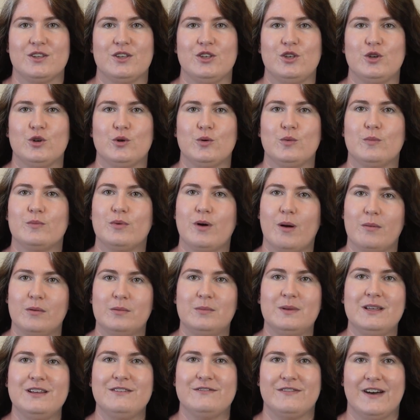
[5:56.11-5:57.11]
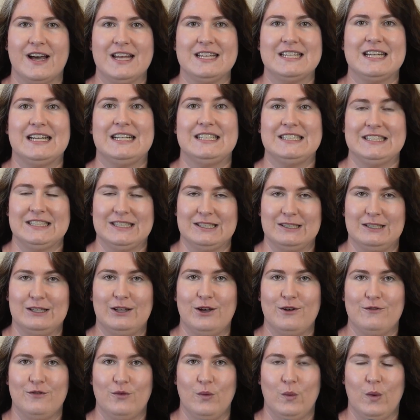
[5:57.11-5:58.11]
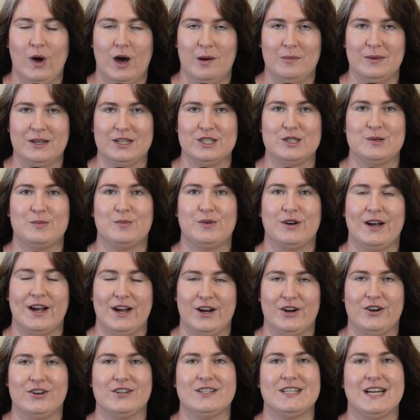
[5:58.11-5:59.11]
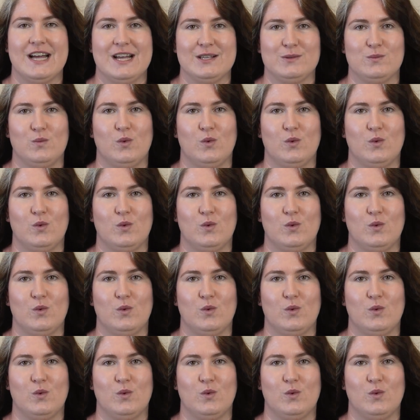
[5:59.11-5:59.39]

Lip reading: you'll probably find it a little overwhelming to prioritize